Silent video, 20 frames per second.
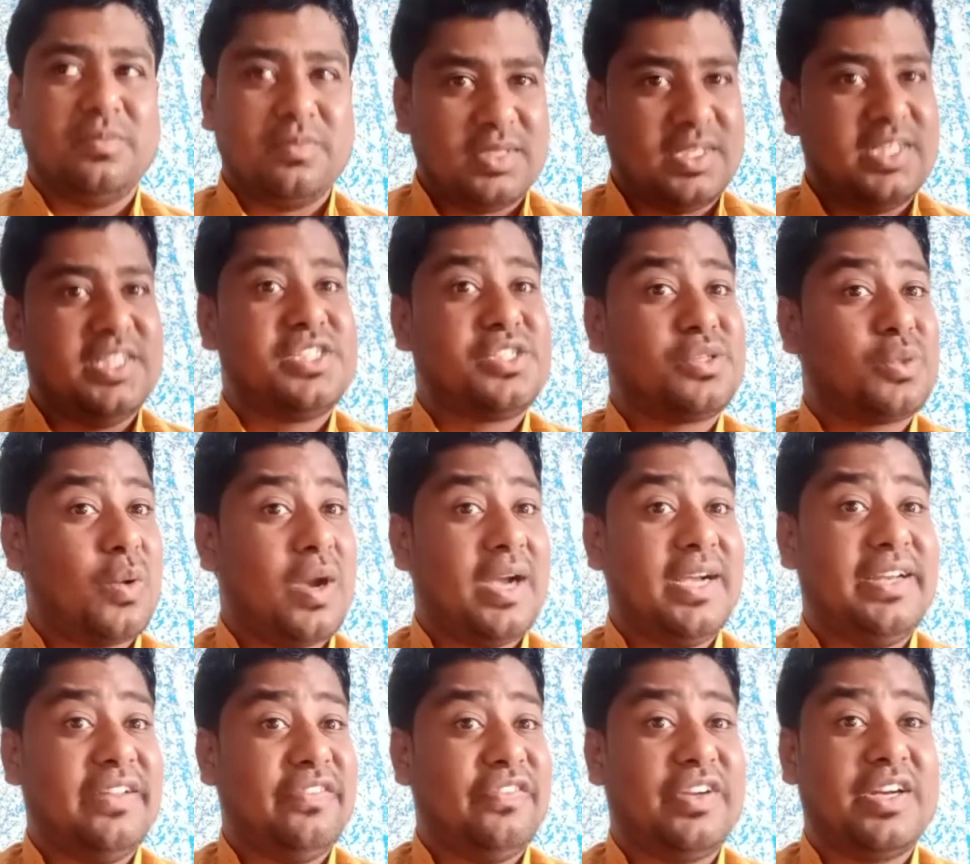It's
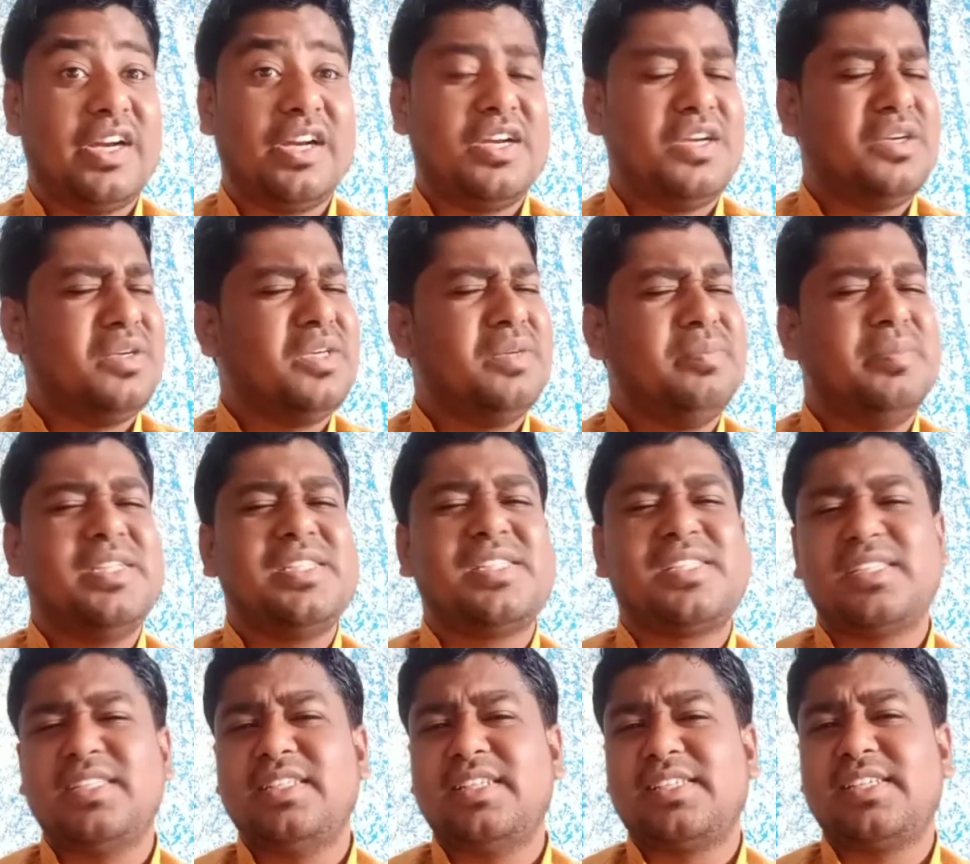quite difficult. It
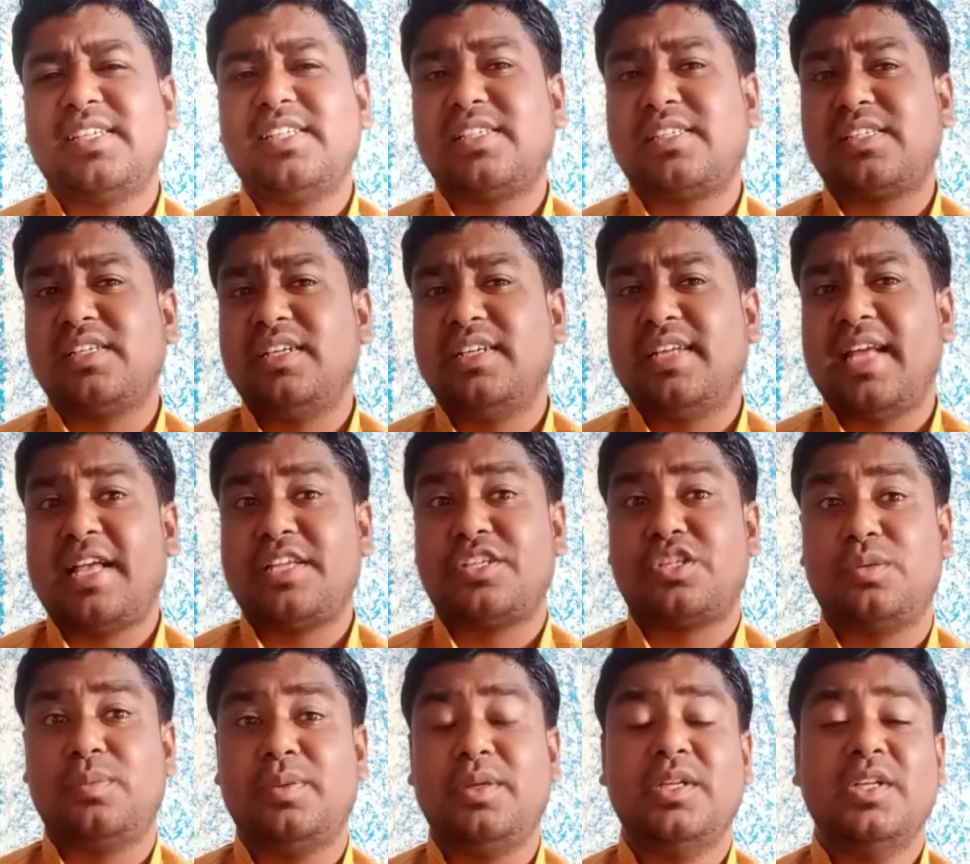means, in the sense, it has
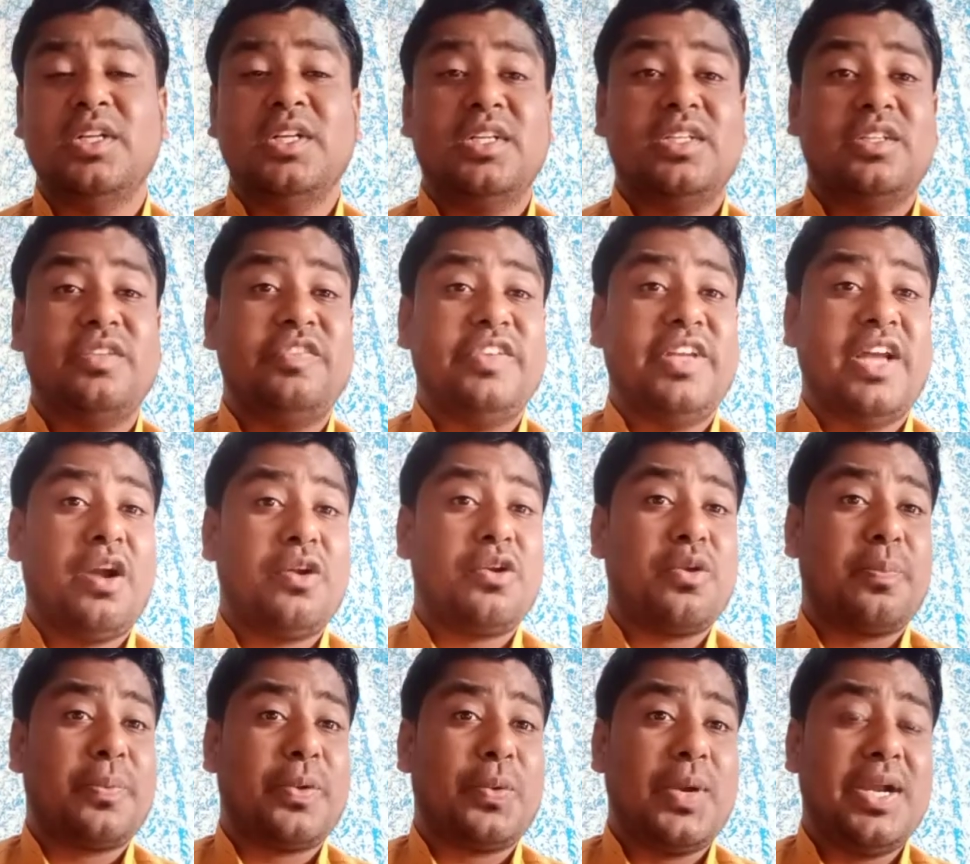to be, we have
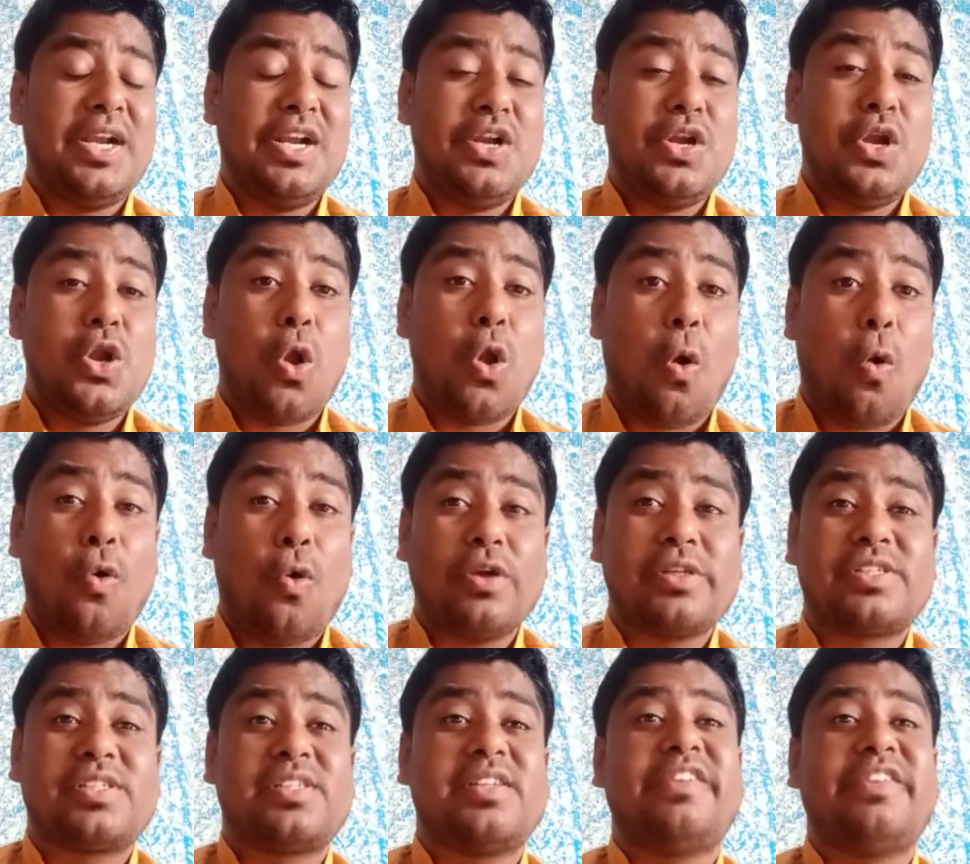to provide
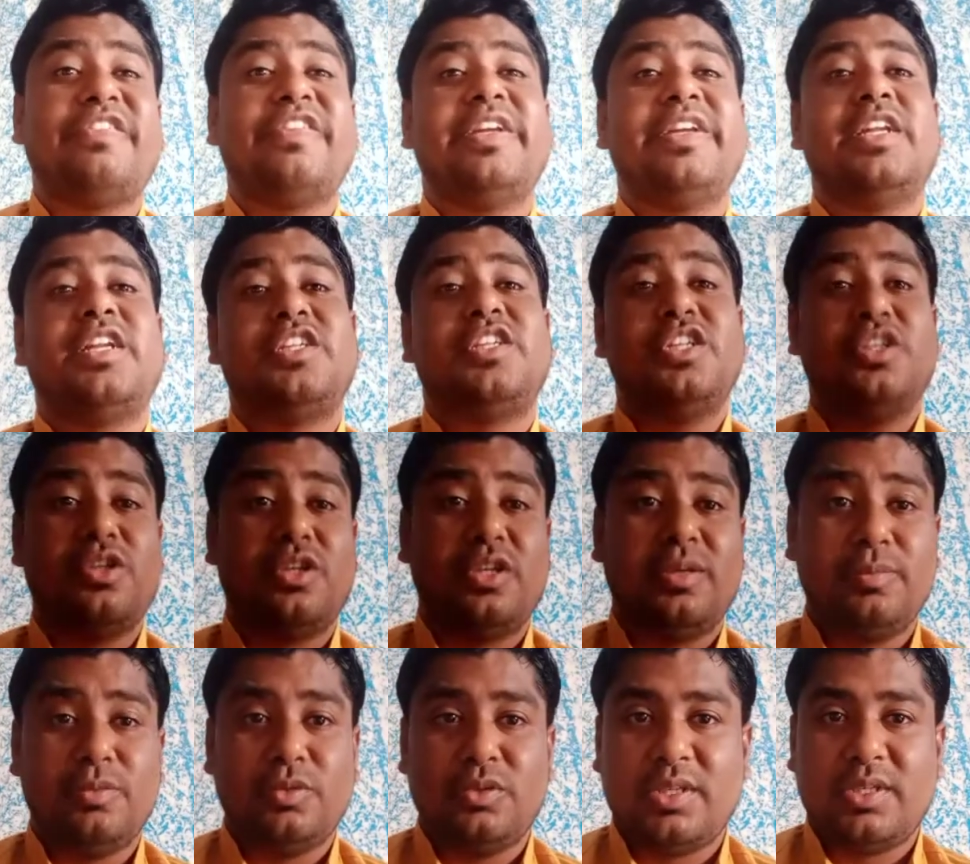lots of energy to
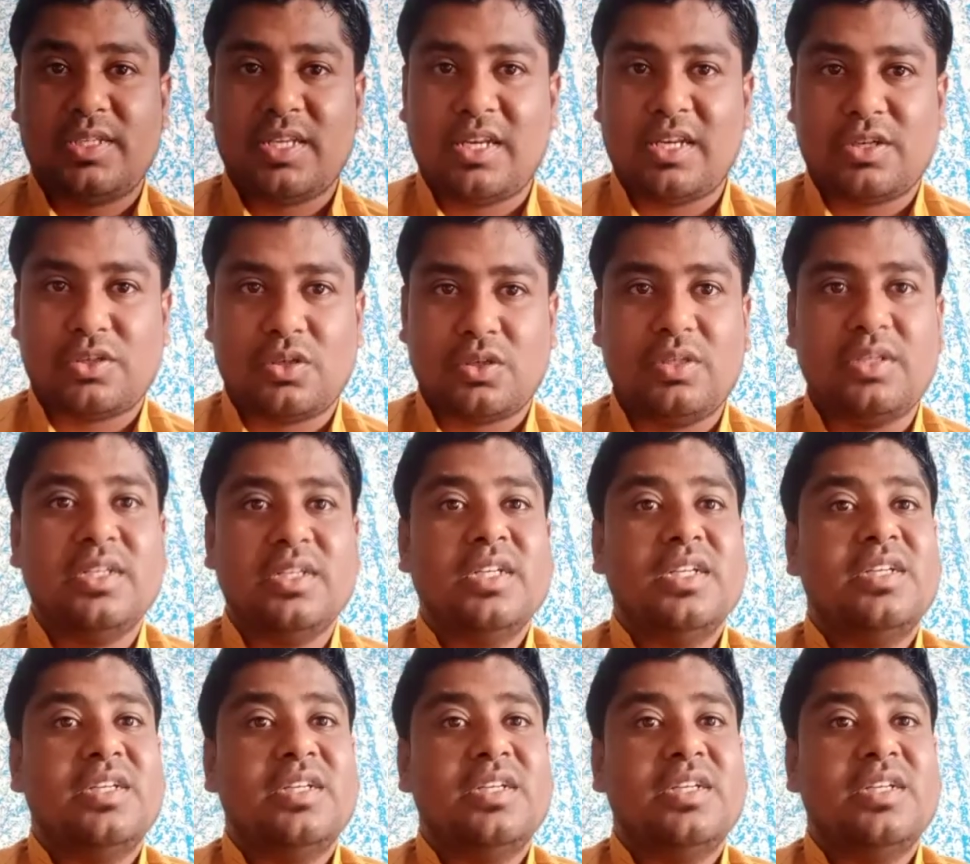remove that electron,